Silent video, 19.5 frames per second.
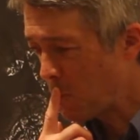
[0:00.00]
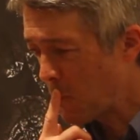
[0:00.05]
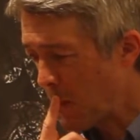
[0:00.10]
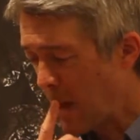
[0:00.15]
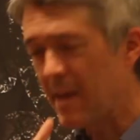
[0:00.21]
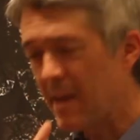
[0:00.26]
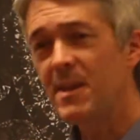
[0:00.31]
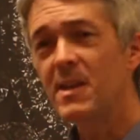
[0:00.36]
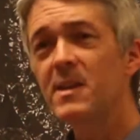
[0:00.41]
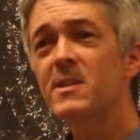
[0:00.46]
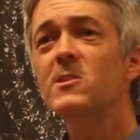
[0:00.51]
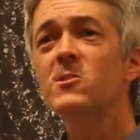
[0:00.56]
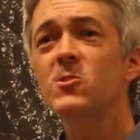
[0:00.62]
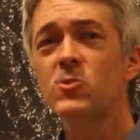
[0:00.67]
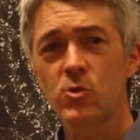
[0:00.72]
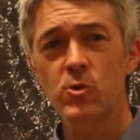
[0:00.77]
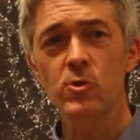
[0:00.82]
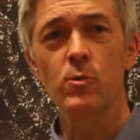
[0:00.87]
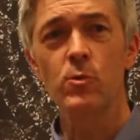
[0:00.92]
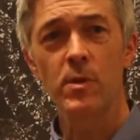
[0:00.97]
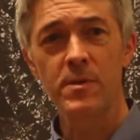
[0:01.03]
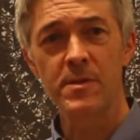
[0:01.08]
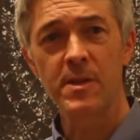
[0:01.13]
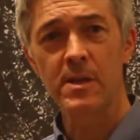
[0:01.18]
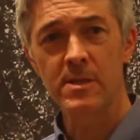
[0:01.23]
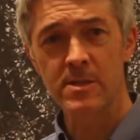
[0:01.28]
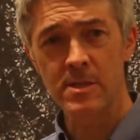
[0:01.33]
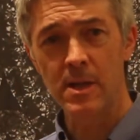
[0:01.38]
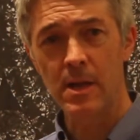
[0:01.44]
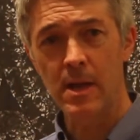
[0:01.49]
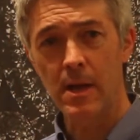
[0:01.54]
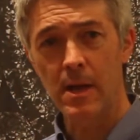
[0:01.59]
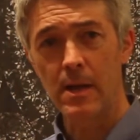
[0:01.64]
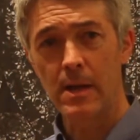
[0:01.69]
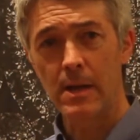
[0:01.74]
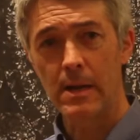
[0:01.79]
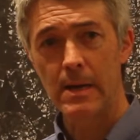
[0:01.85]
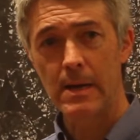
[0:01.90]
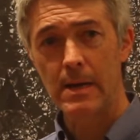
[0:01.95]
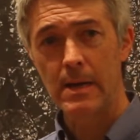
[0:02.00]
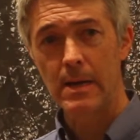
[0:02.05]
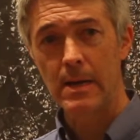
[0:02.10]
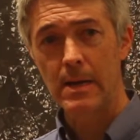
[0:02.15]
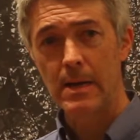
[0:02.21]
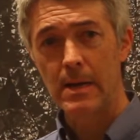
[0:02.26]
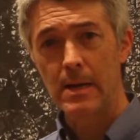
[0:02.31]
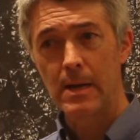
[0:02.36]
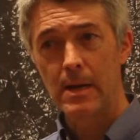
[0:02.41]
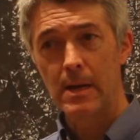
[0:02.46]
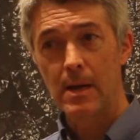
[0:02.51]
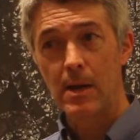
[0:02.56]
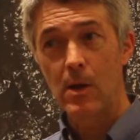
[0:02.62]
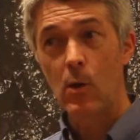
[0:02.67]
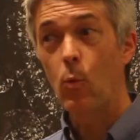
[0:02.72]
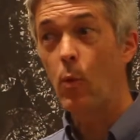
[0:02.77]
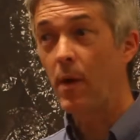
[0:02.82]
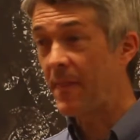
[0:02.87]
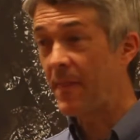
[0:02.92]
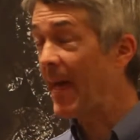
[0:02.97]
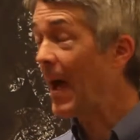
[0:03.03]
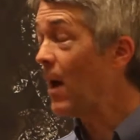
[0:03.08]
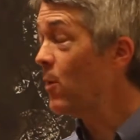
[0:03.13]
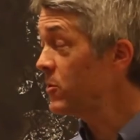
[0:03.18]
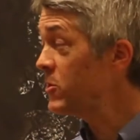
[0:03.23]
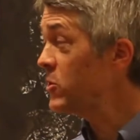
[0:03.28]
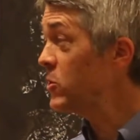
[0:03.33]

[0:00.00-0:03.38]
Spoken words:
And it is true what they say. Without